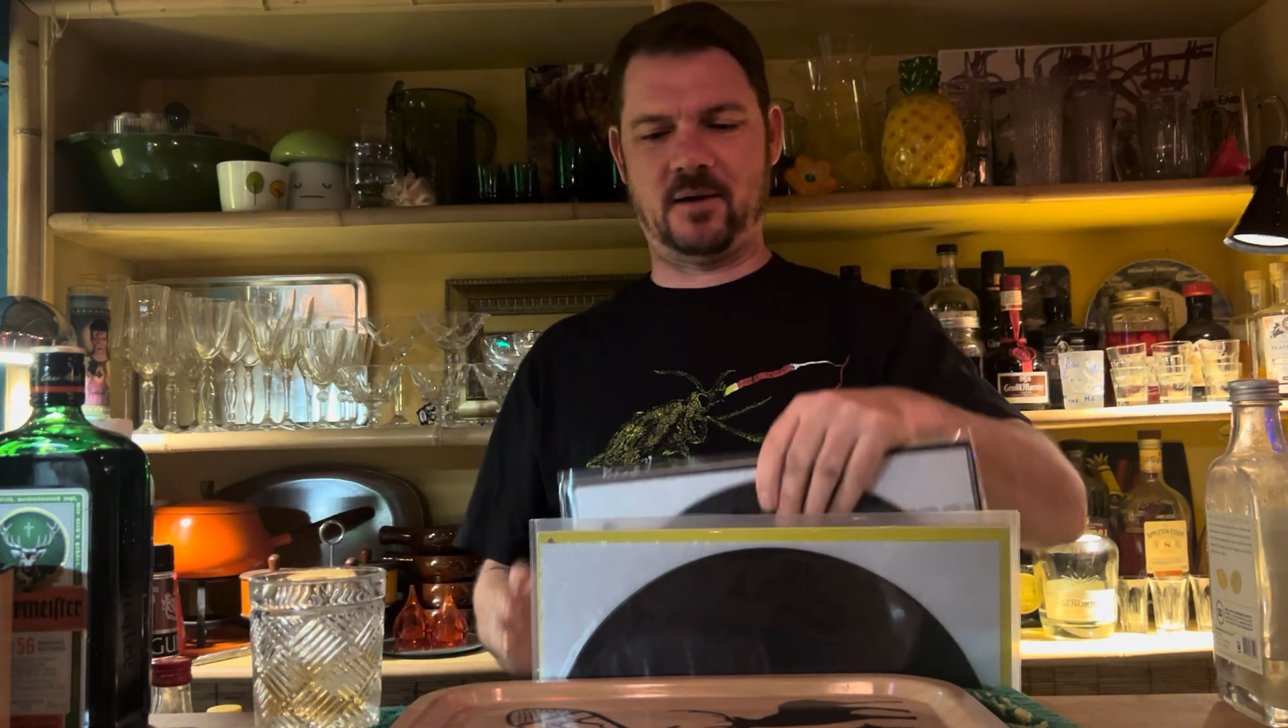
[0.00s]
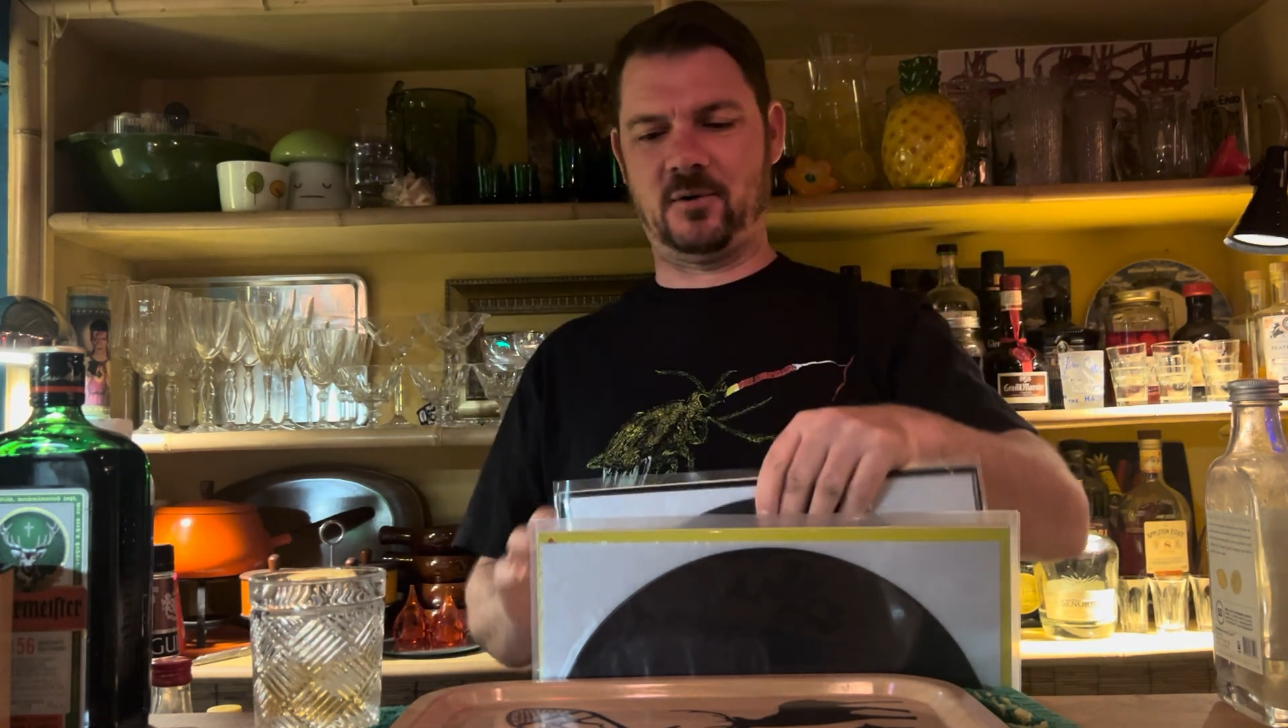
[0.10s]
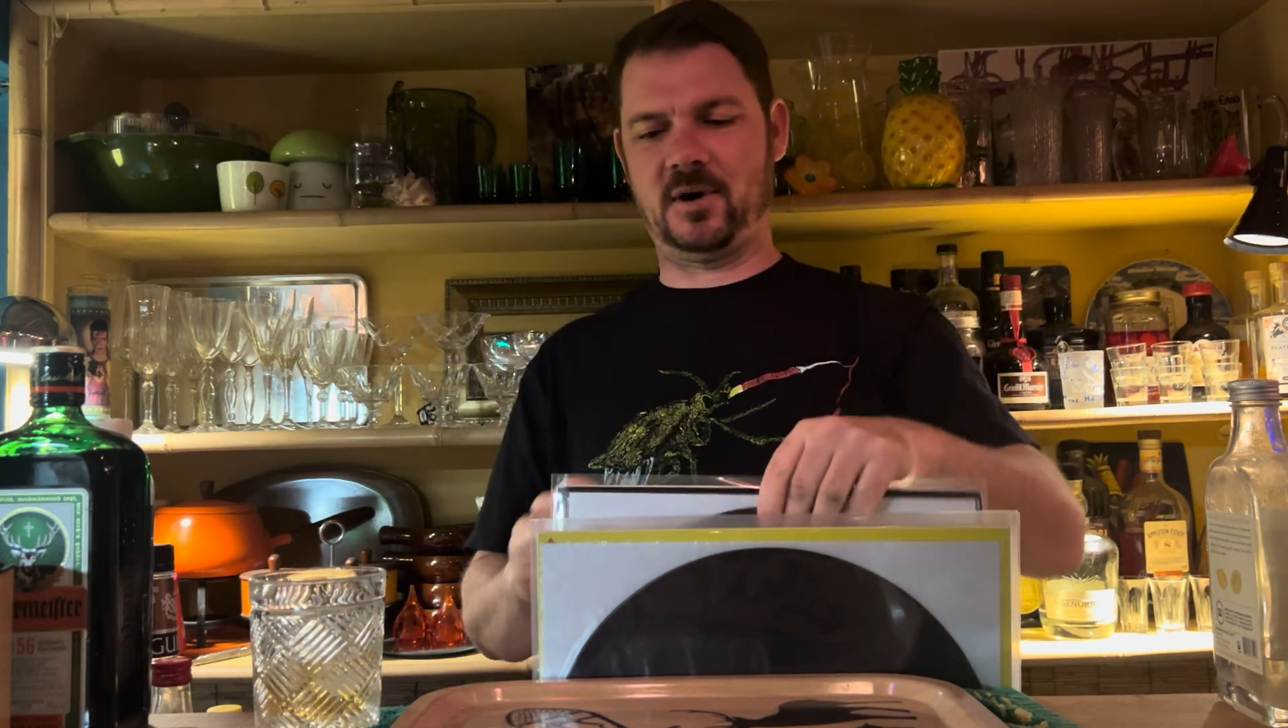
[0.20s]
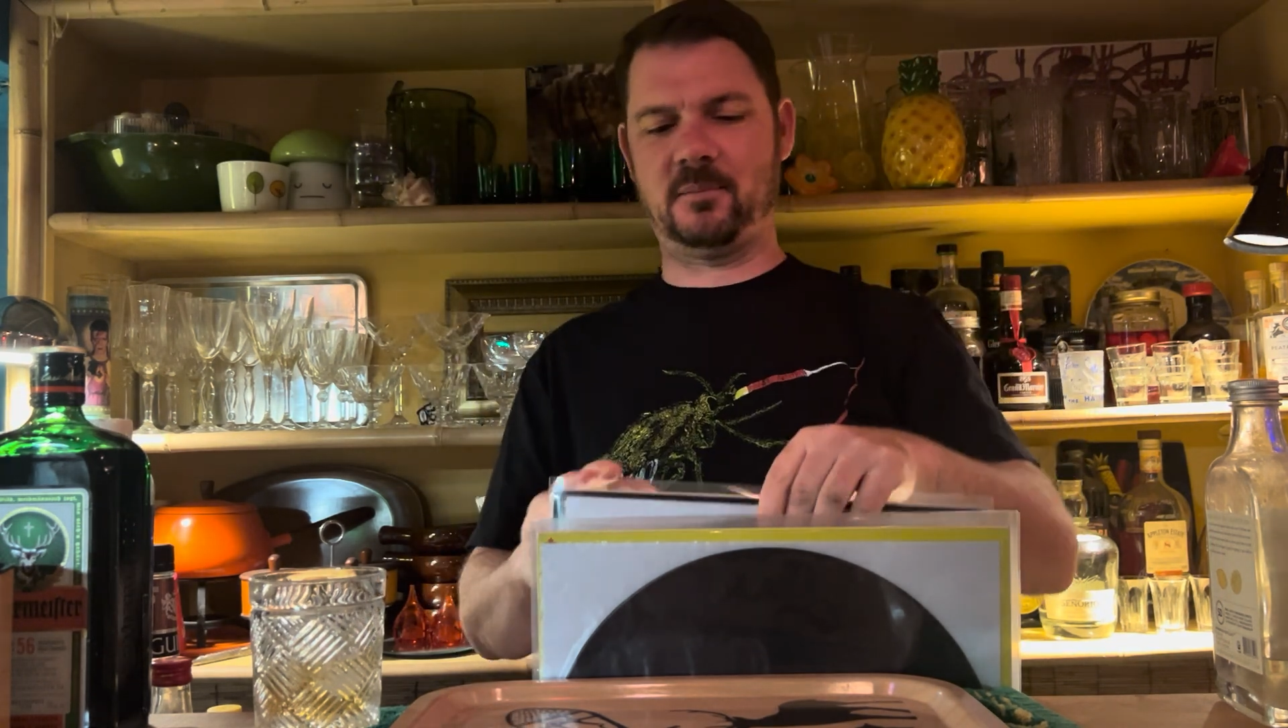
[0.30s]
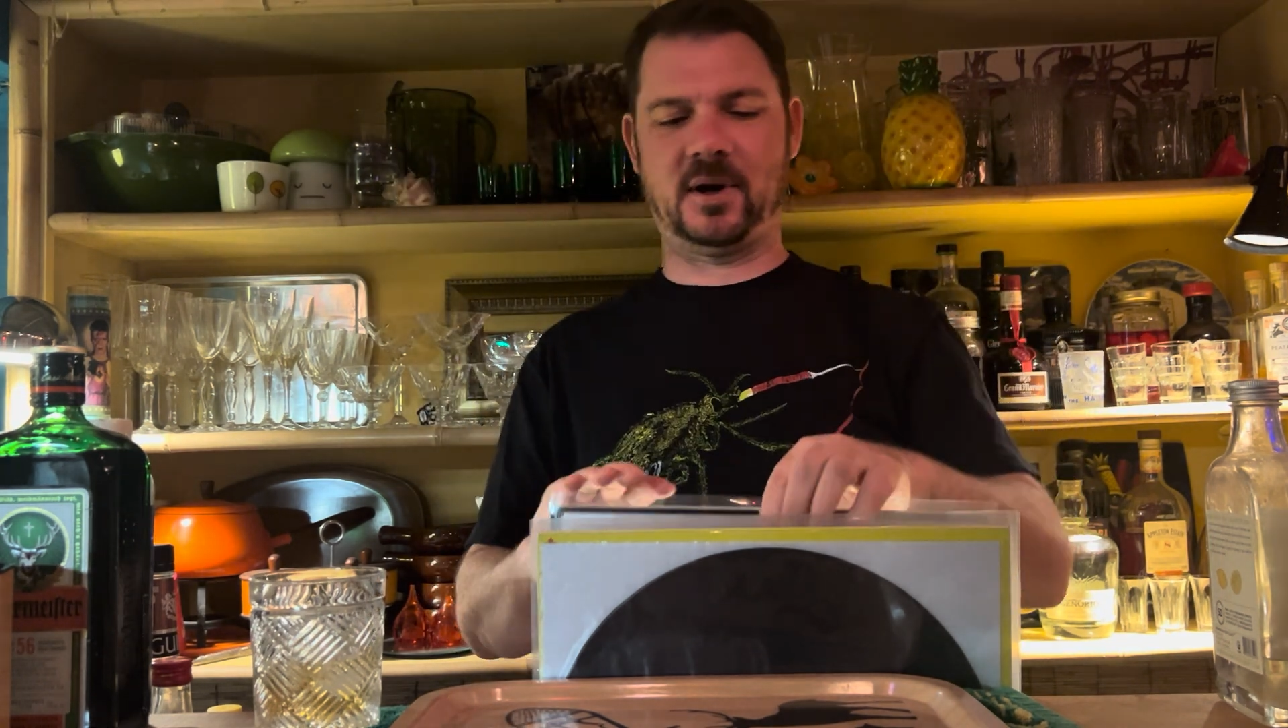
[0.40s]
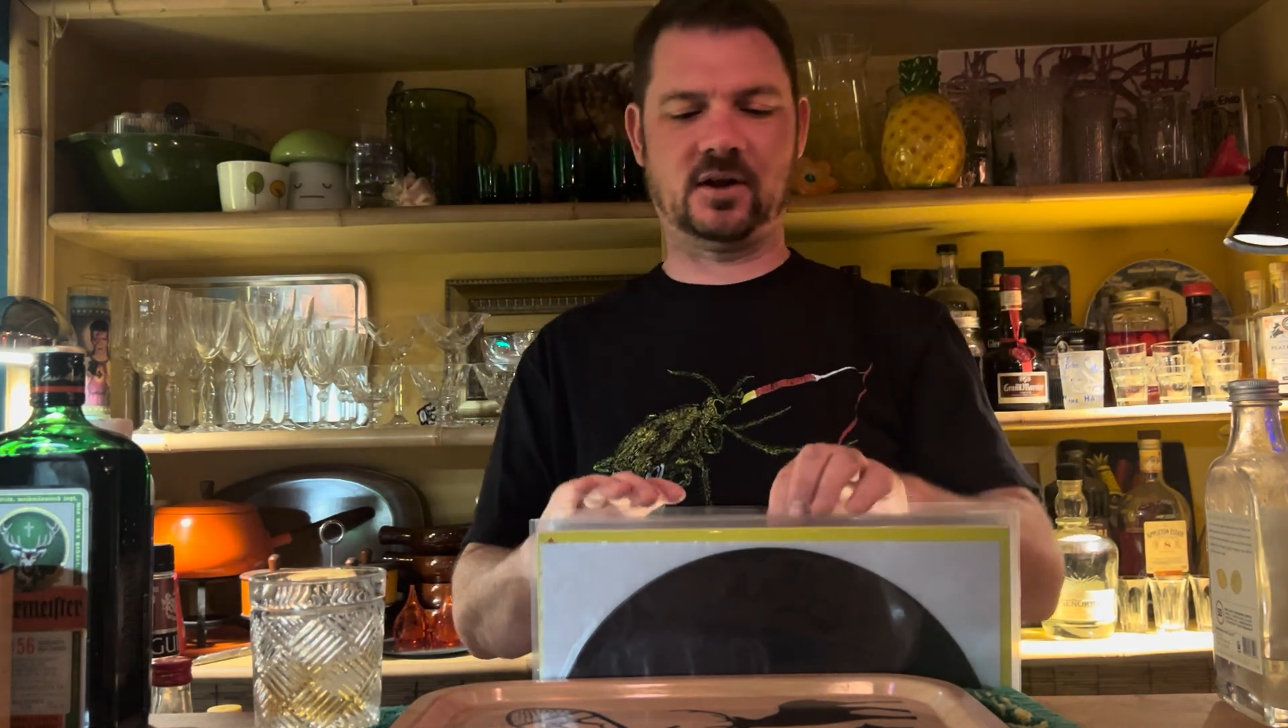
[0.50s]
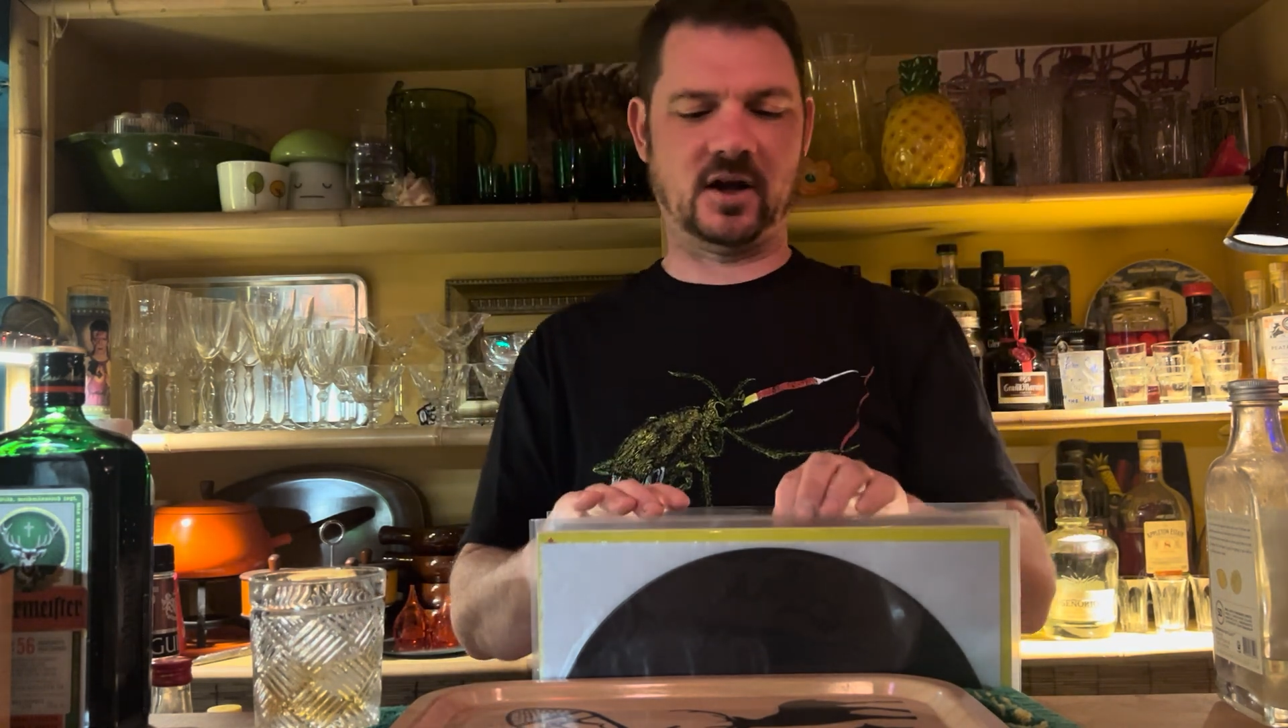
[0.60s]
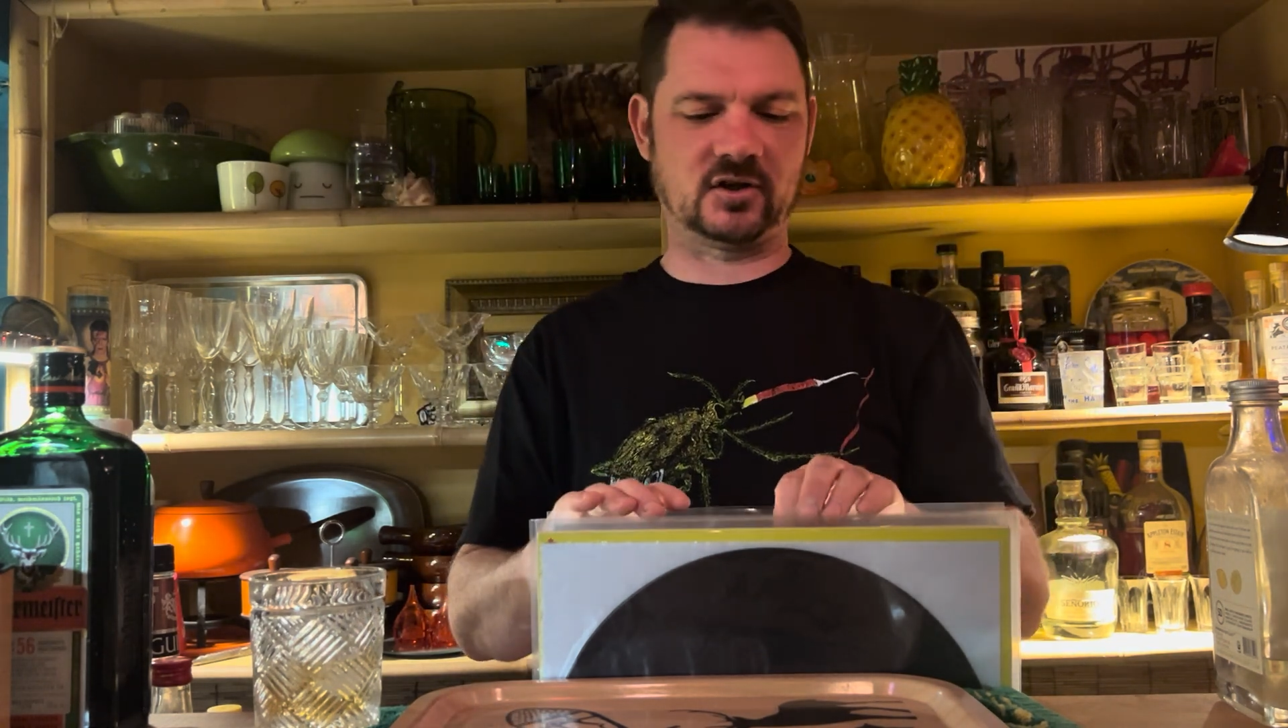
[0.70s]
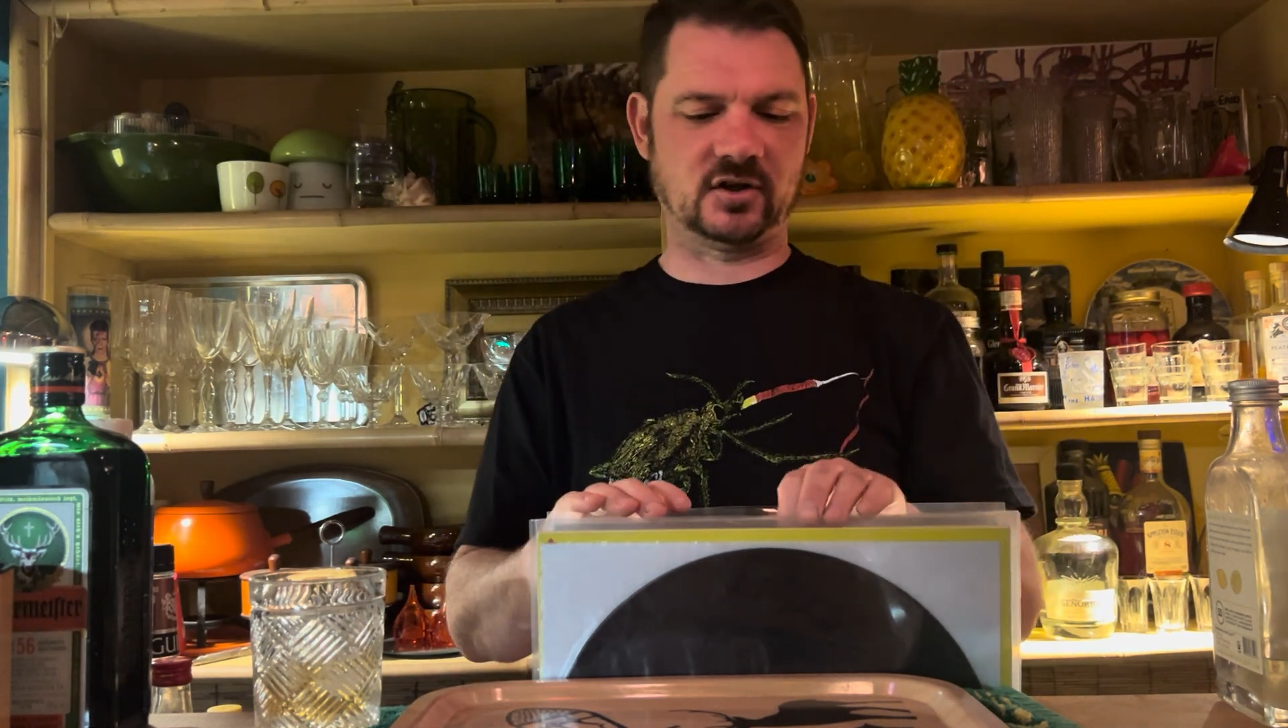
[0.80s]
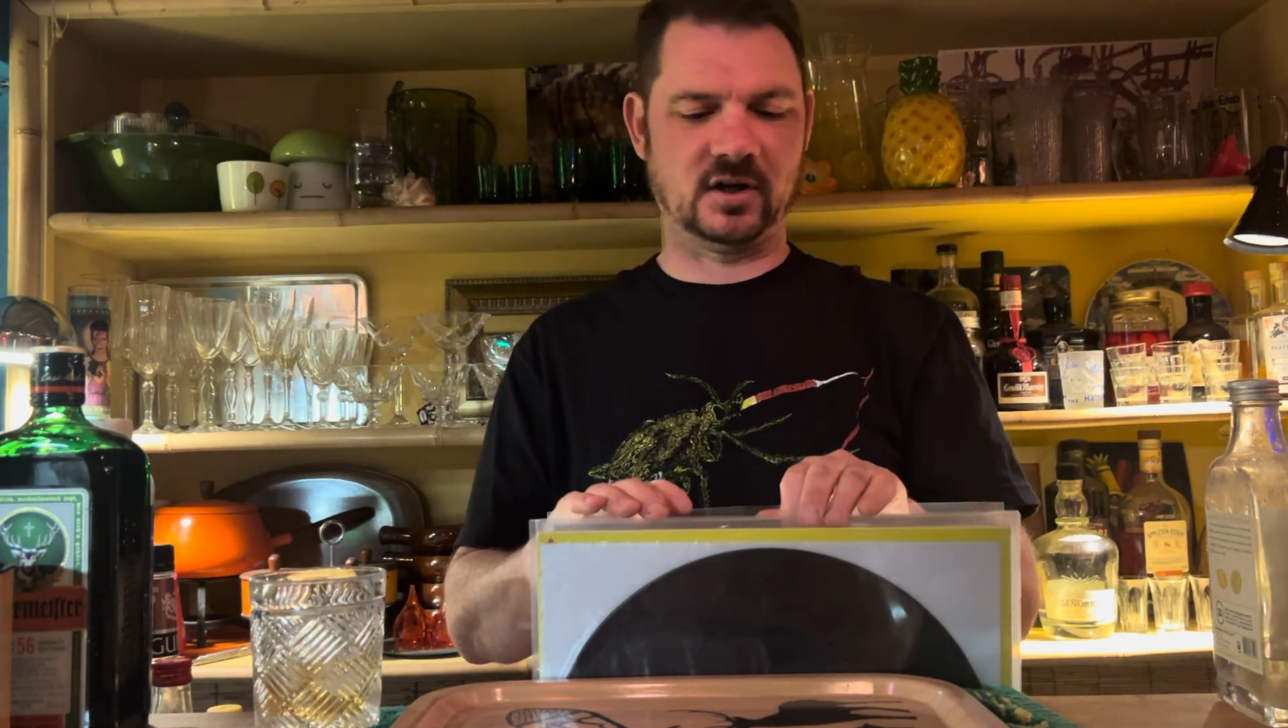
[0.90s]
one in my
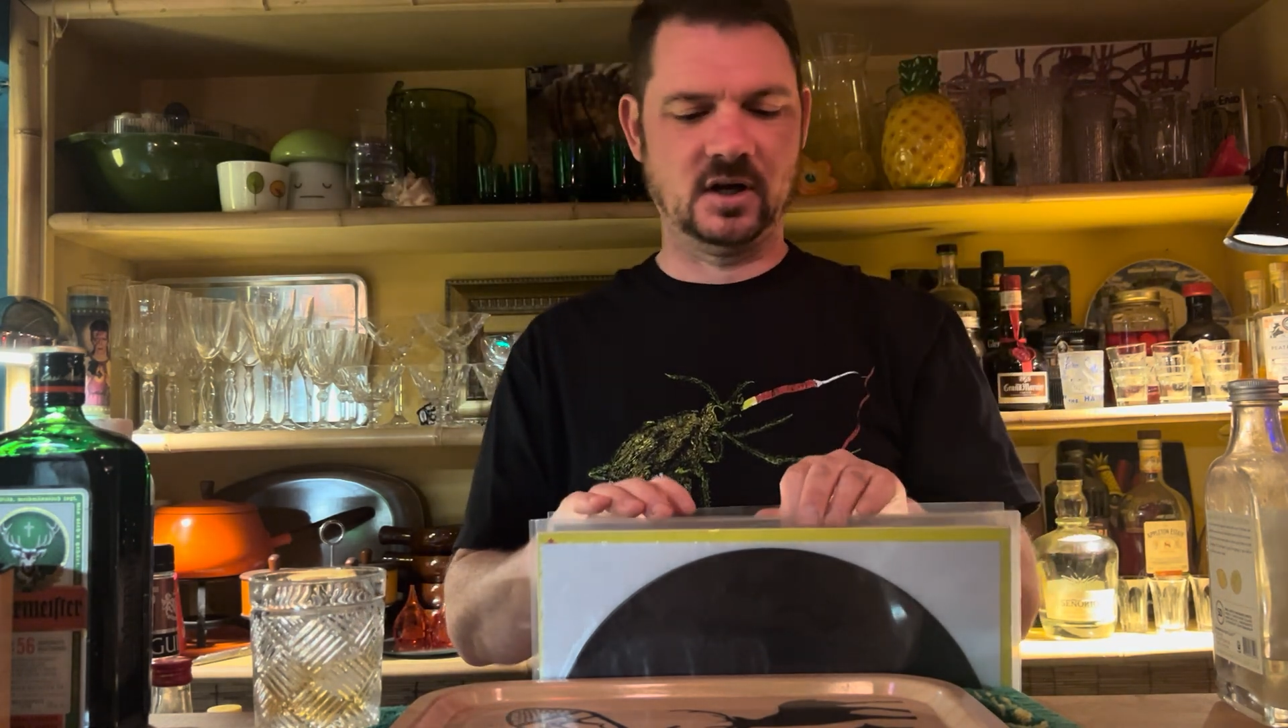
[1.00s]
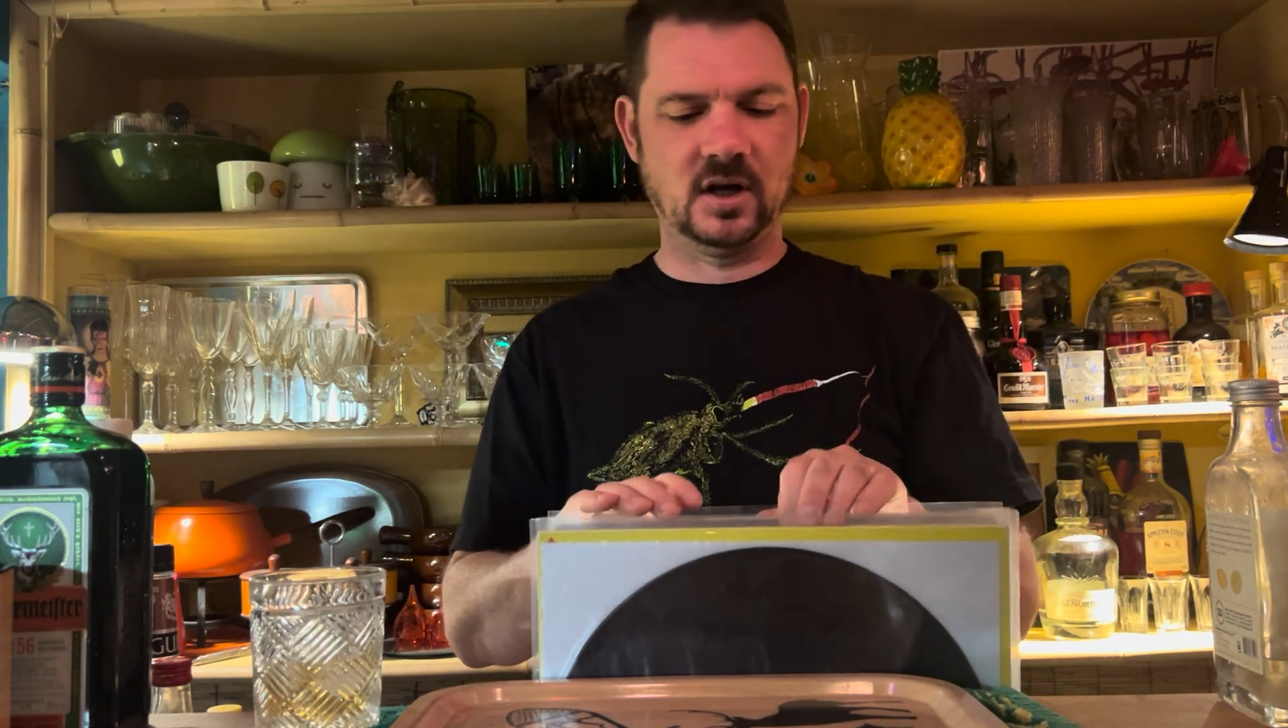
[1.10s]
collection.